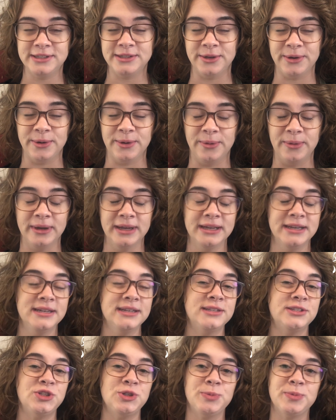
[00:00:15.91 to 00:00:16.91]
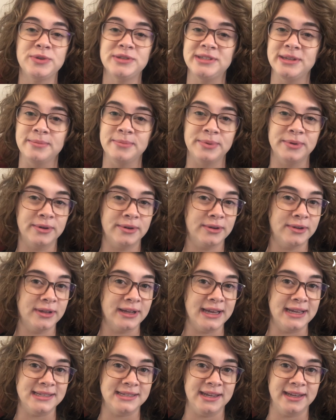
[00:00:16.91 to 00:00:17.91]
So super simple.
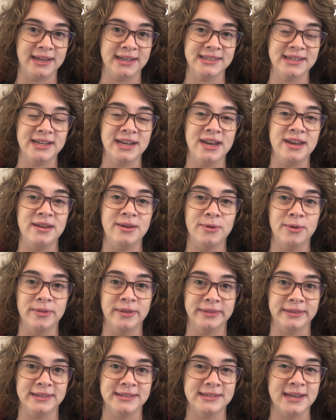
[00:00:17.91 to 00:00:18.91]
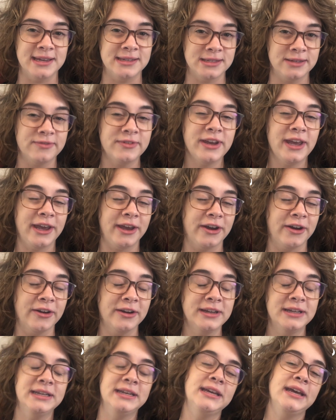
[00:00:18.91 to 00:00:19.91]
I take a tiny needle like the size of a hair,
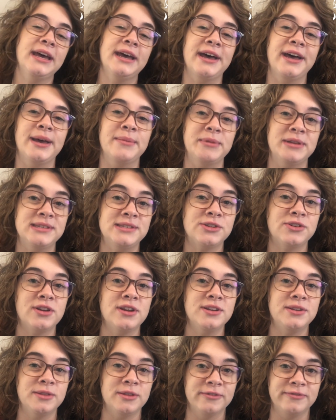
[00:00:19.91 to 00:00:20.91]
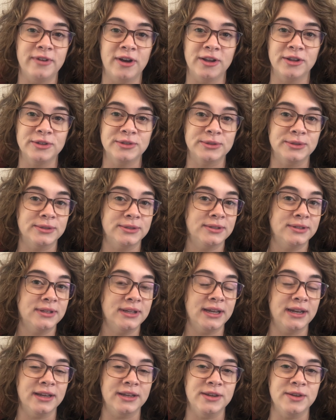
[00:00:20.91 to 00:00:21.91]
insert it into the follicle,
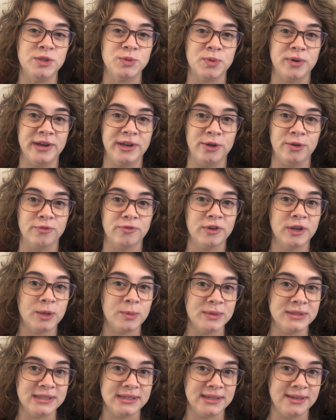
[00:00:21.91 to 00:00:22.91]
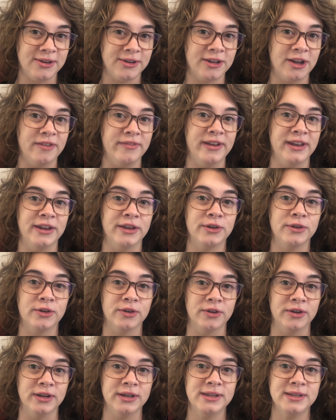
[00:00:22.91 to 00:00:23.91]
and I use radio frequency or galvanic
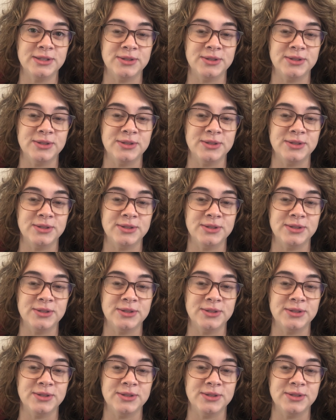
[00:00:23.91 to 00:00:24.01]
current.